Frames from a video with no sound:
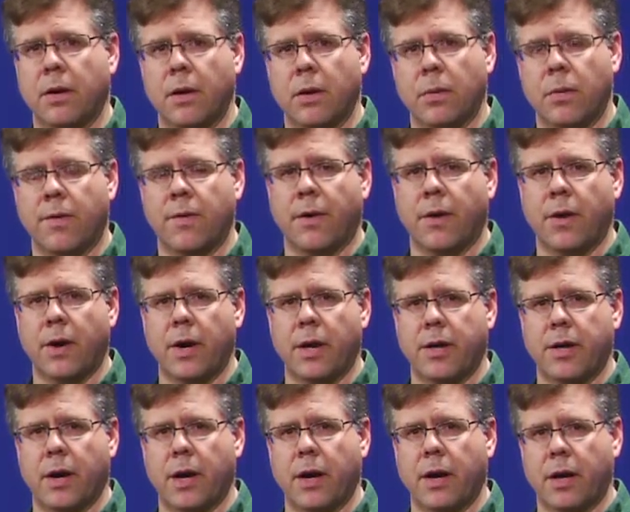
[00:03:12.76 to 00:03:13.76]
we've already
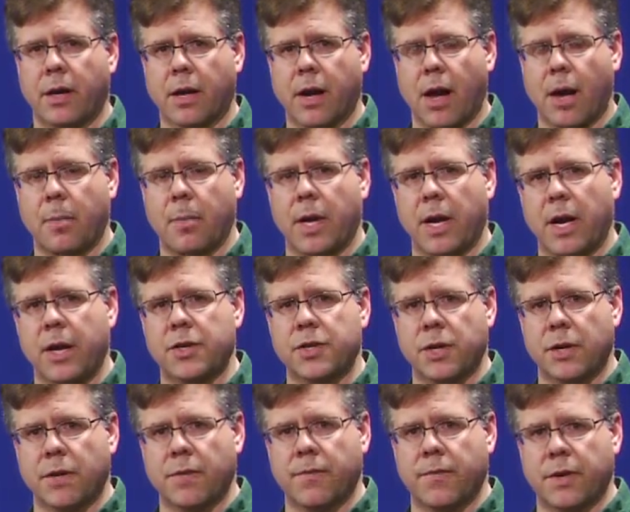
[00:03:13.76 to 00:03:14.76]
done a
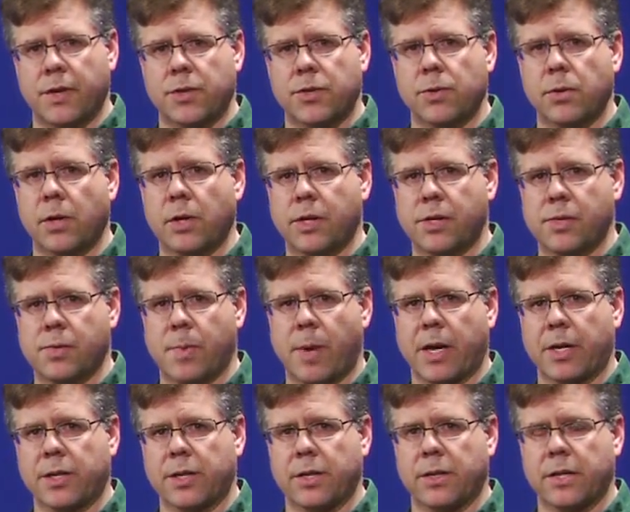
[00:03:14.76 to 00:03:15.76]
combination of visual
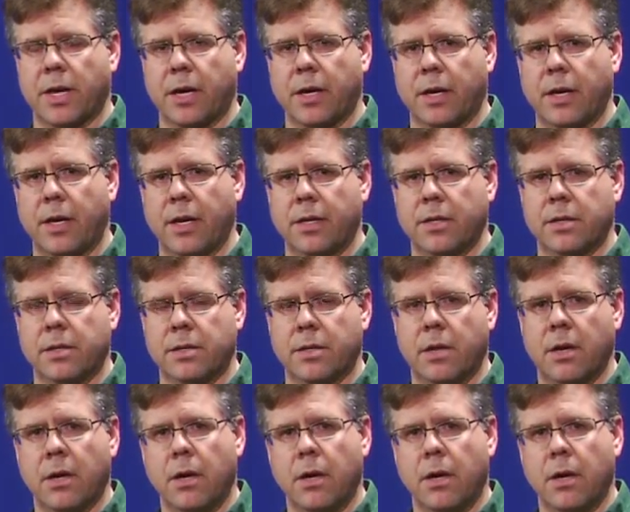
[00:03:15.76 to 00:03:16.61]
inspection techniques.